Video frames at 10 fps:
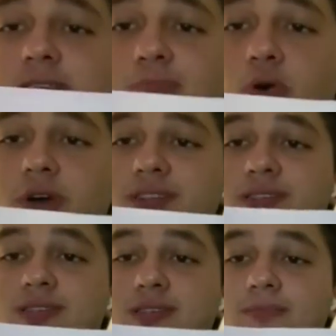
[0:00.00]

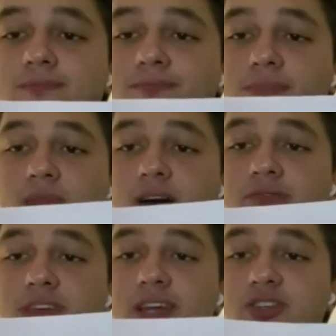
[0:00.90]
points
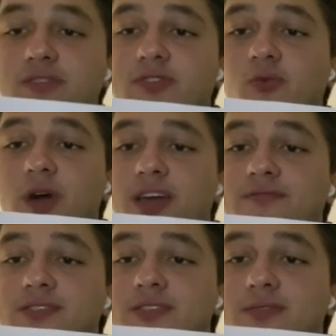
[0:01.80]
of each of the
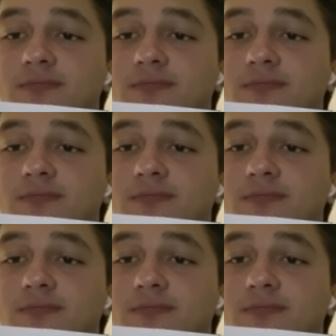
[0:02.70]
waves.